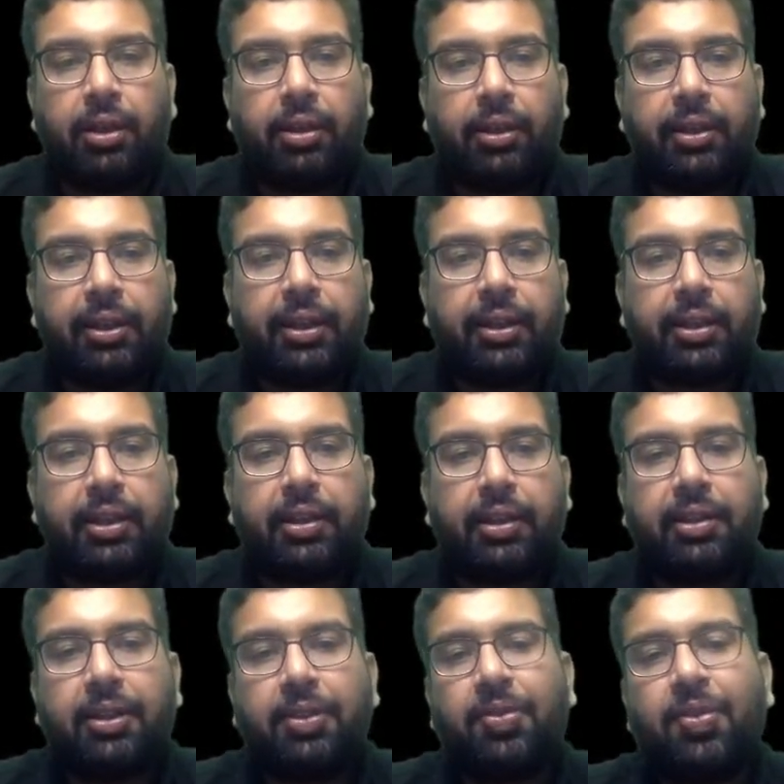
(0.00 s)
Yes, sir,
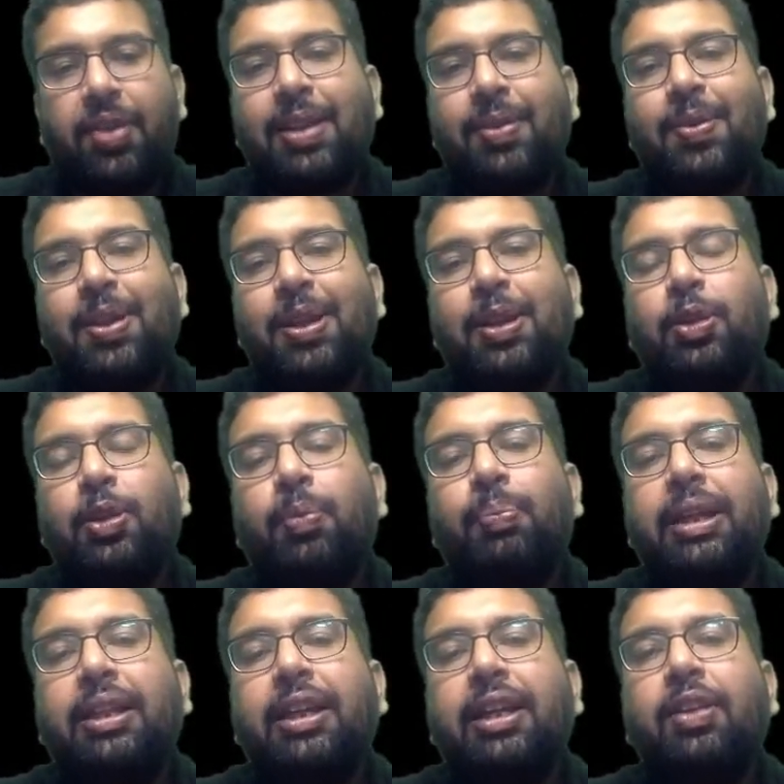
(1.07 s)
this is fine only. So
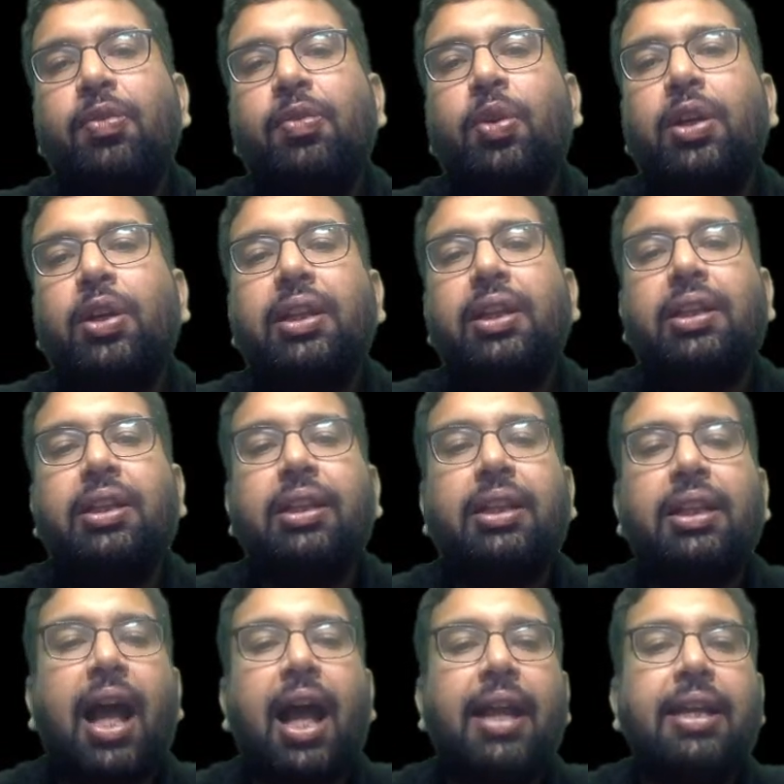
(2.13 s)
basically, what is this
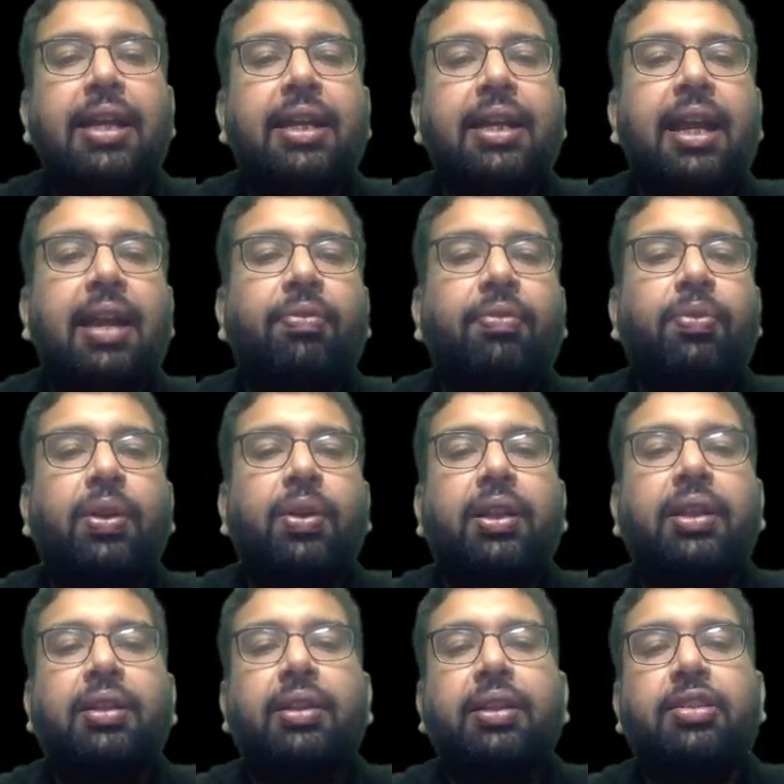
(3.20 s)
I cap? What
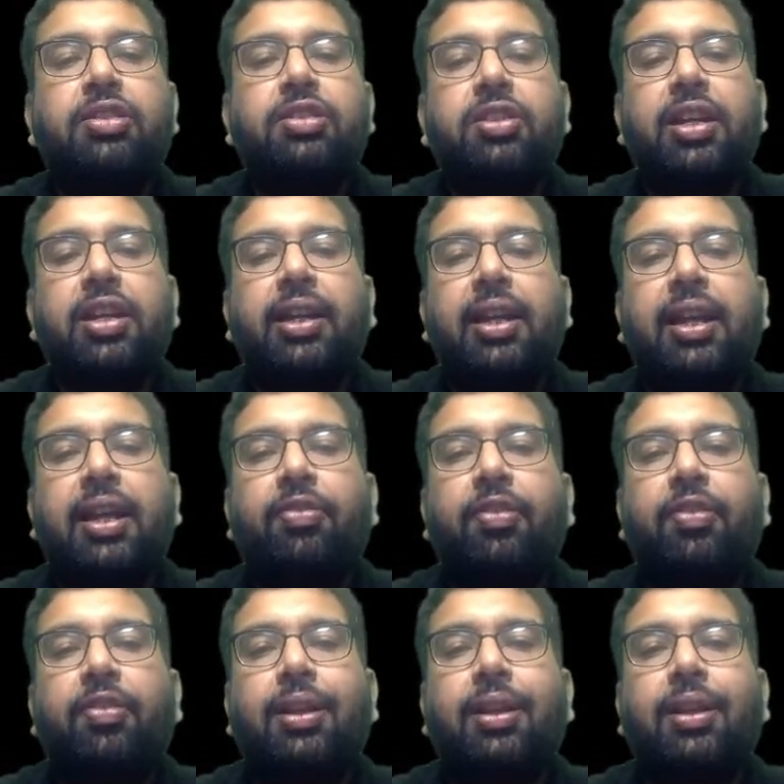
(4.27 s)
is this J cap?
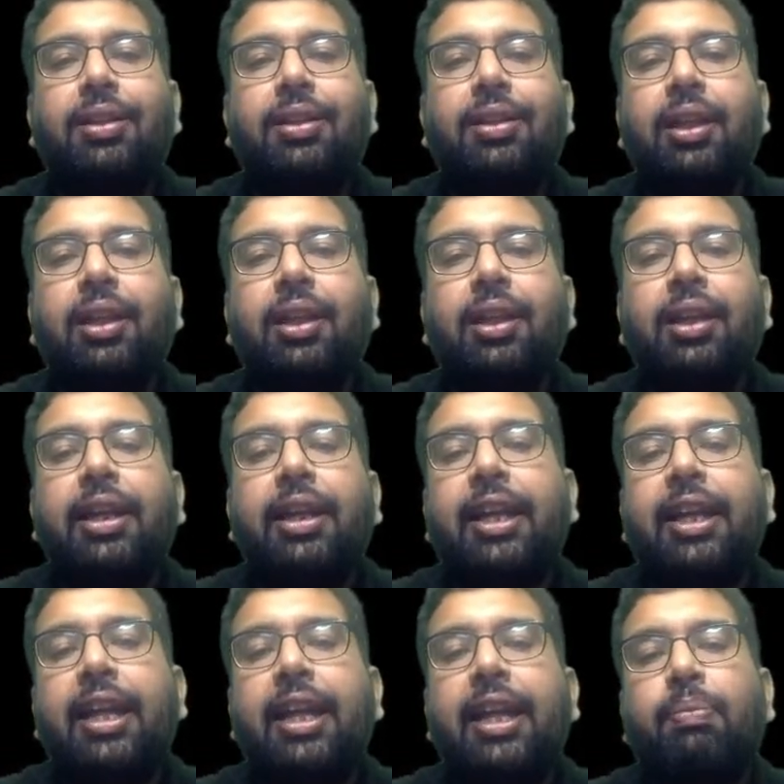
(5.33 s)
What is this
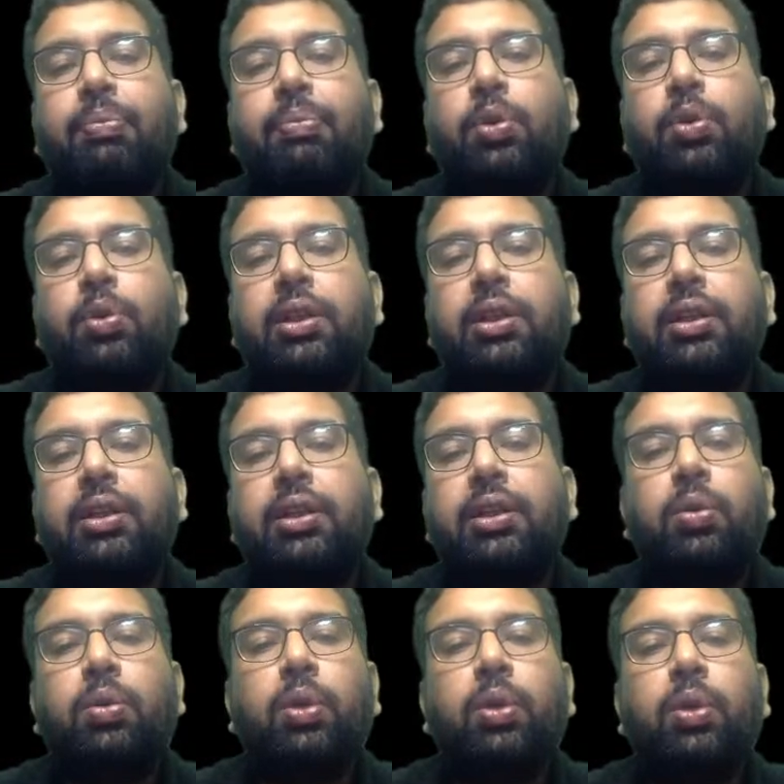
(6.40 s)
K cap? So this is
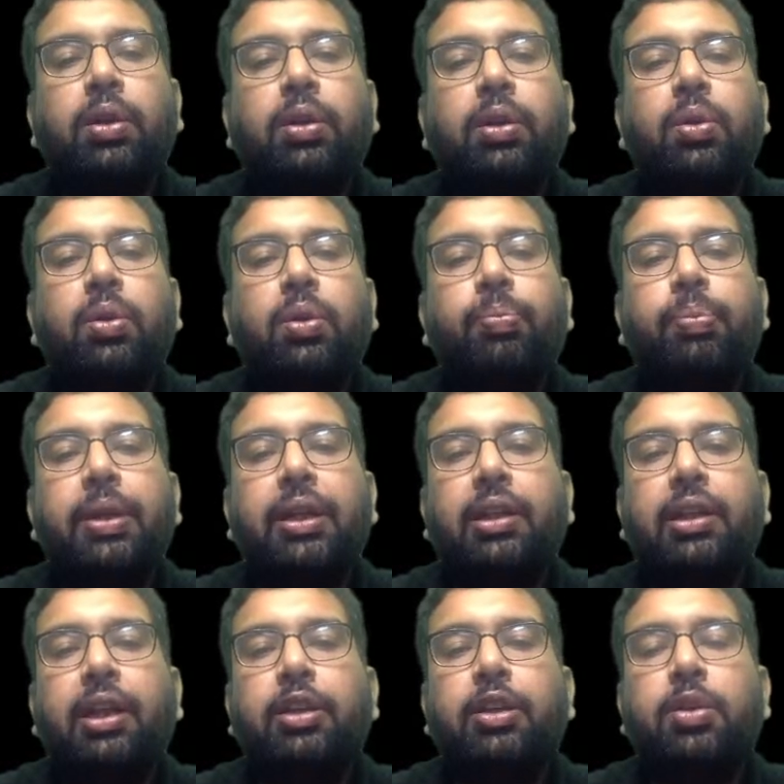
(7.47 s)
going to be
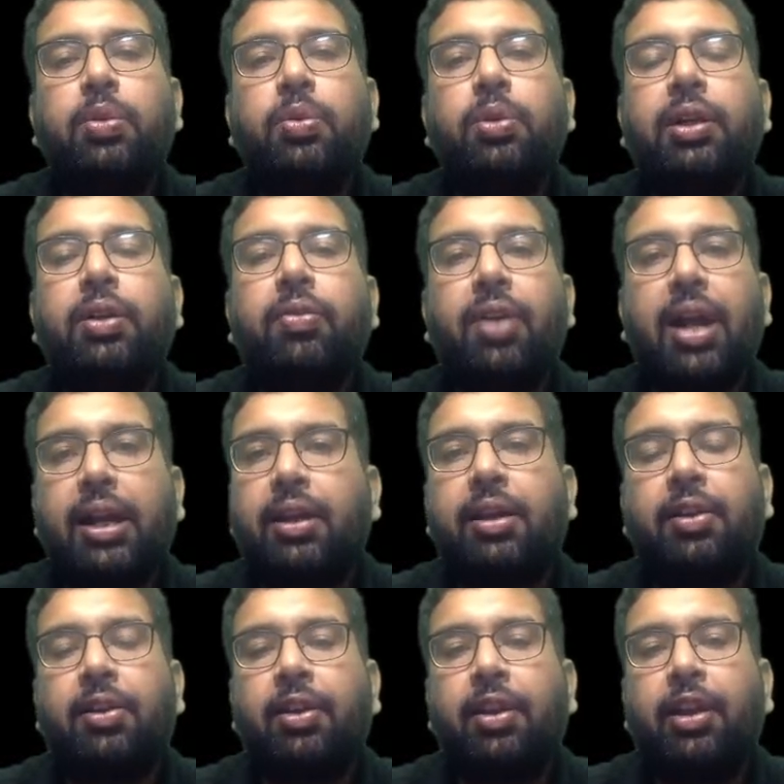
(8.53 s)
the unit
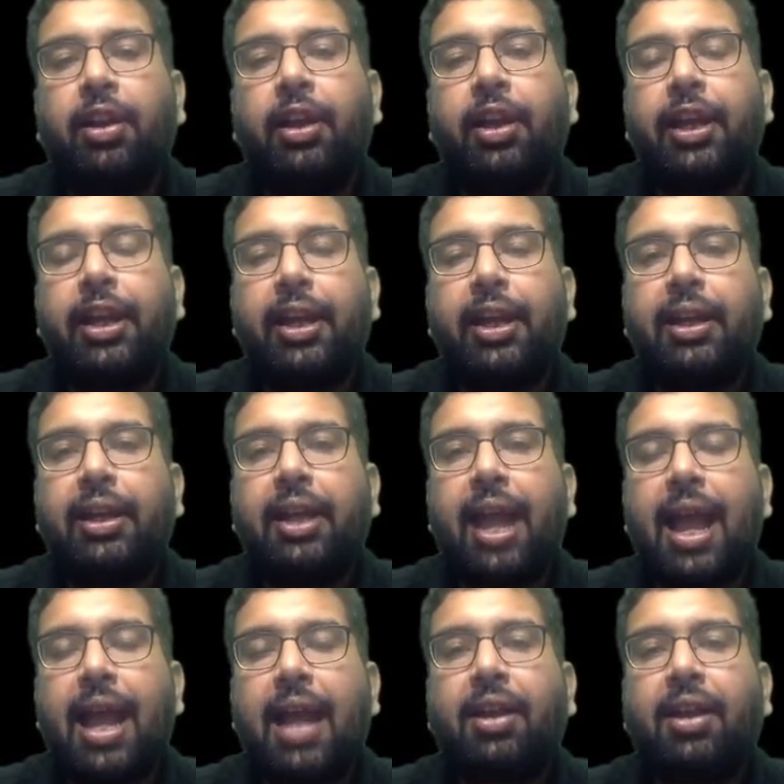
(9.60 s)
vector in
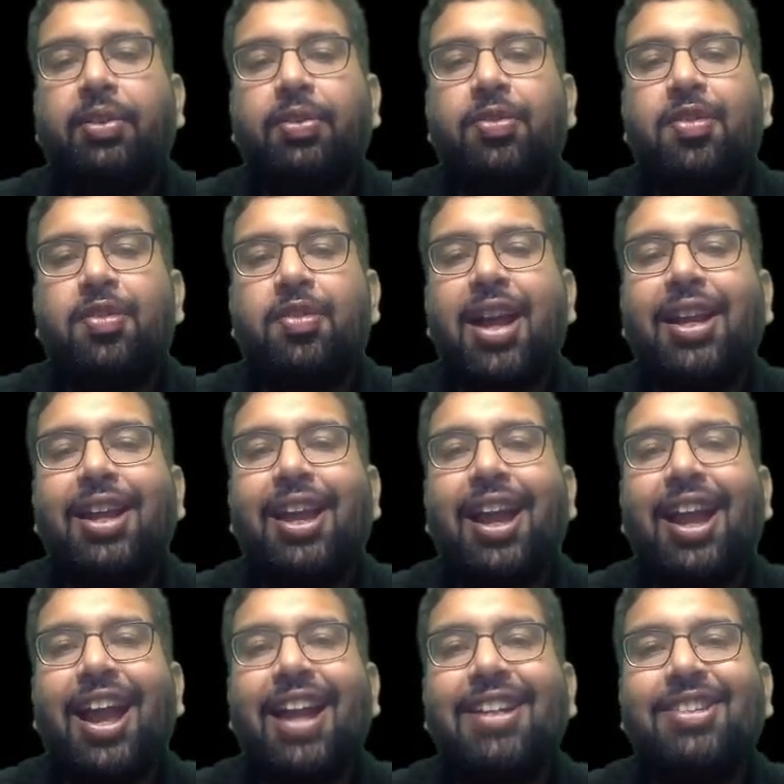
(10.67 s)
X, Y,
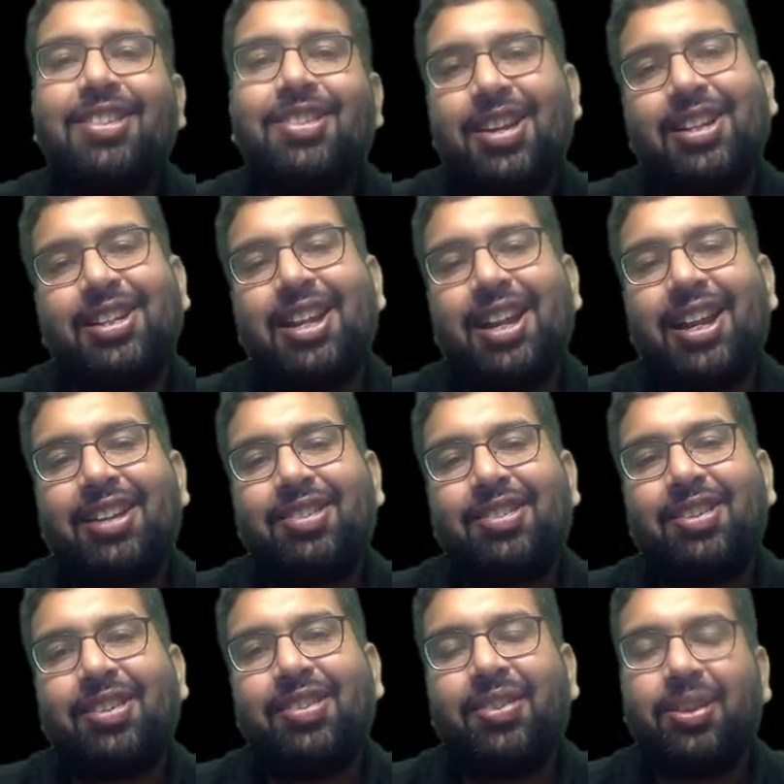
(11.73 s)
and Z
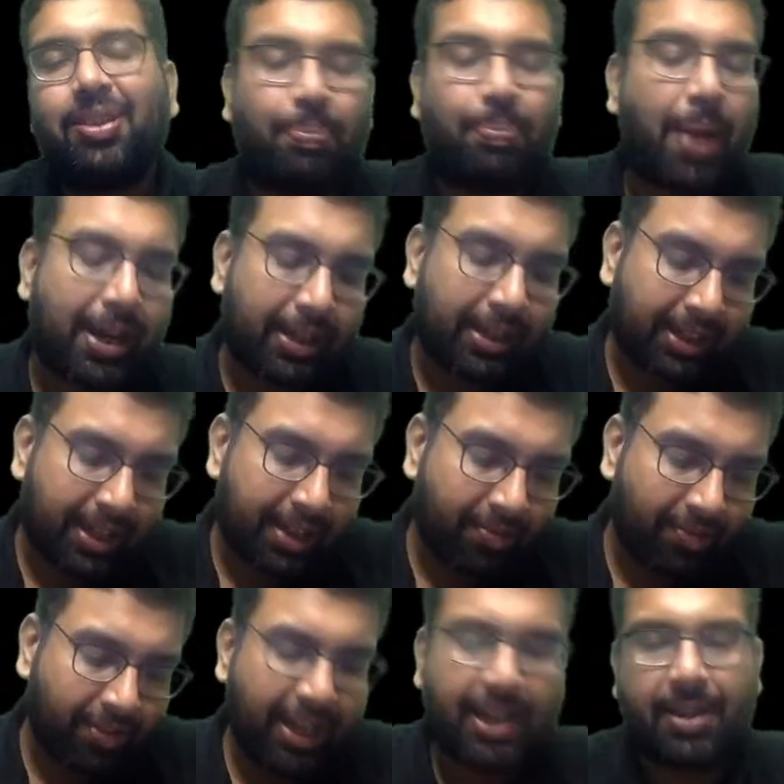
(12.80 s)
direction
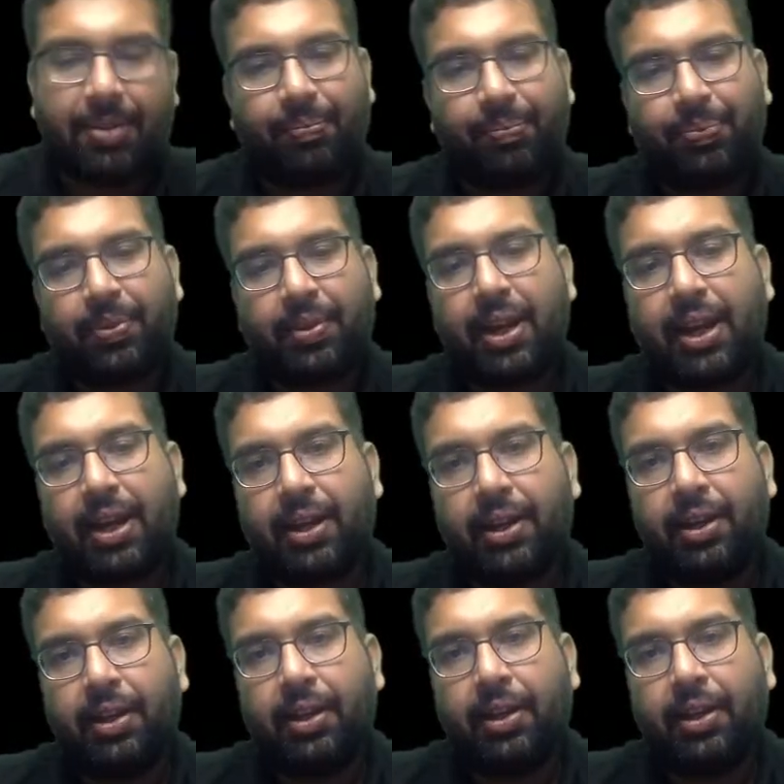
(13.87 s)
respectively. Right?